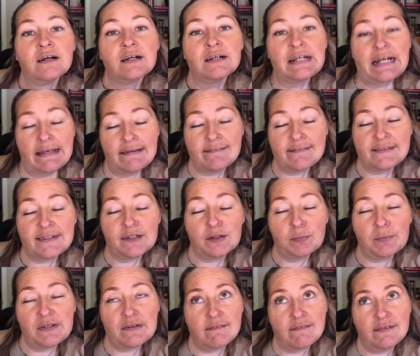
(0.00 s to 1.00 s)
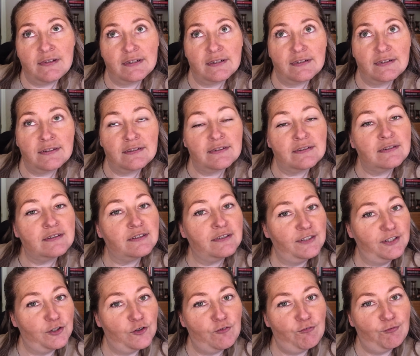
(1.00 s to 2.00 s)
custom is gonna
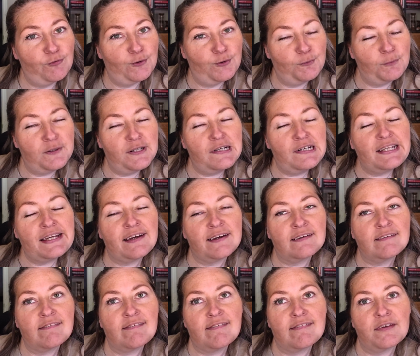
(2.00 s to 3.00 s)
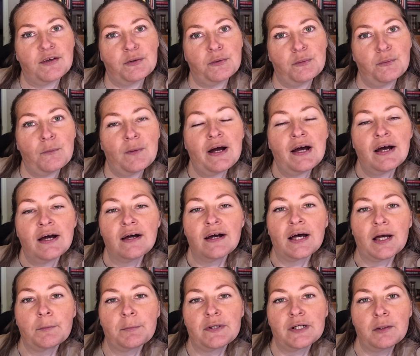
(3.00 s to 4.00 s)
go forward, and so
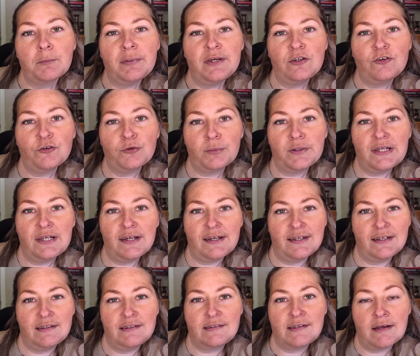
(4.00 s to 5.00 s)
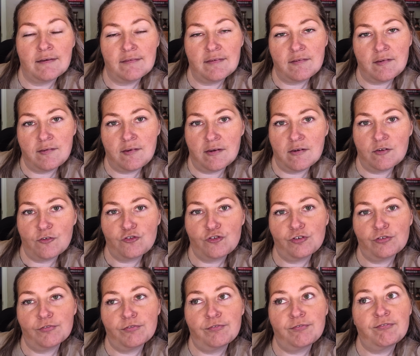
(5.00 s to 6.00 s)
I'm gonna be doing a test
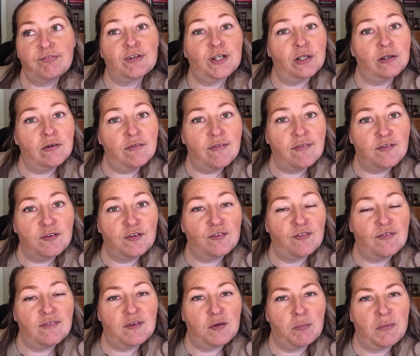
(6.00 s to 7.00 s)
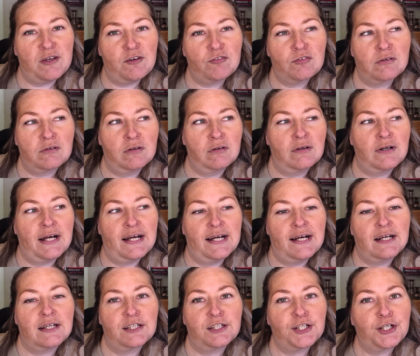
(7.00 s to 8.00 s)
stitch first, just to make sure I
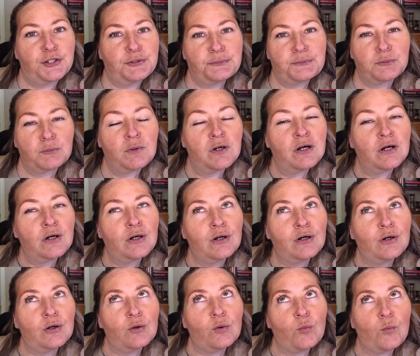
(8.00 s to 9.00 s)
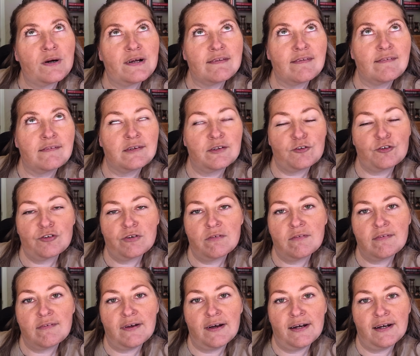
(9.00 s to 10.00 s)
kind of know what
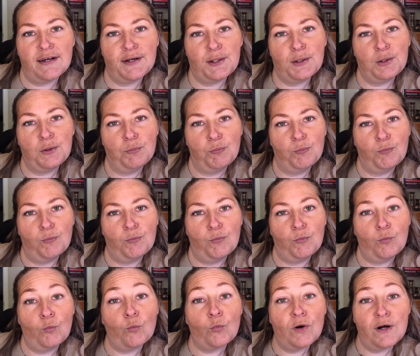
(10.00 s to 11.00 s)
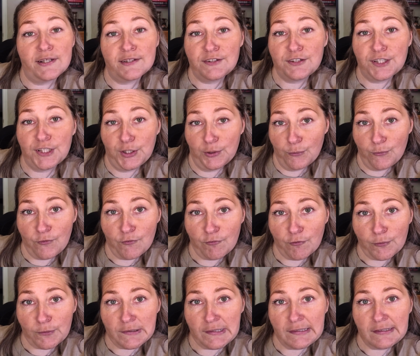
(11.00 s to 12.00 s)
stitches I want to use
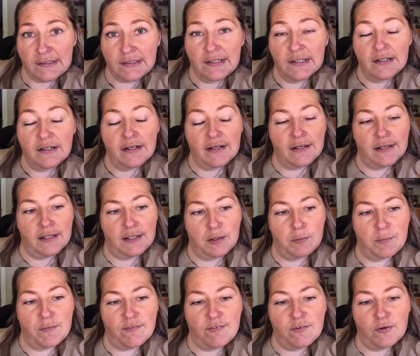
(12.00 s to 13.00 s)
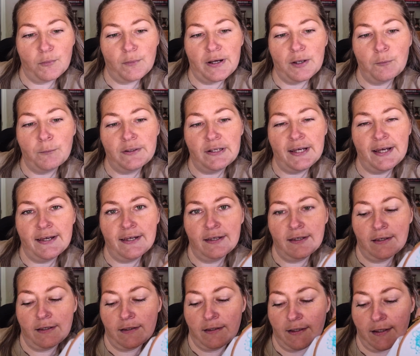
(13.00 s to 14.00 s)
for it. So I went
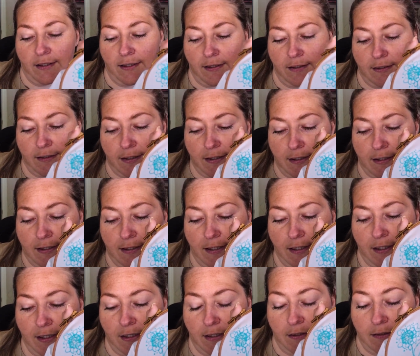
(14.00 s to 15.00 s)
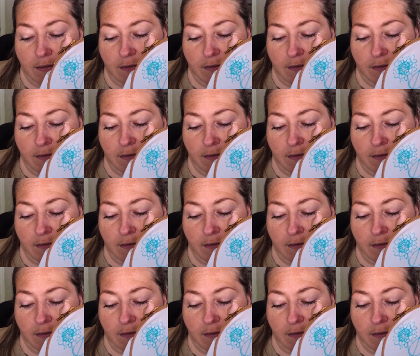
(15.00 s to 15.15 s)
ahead and I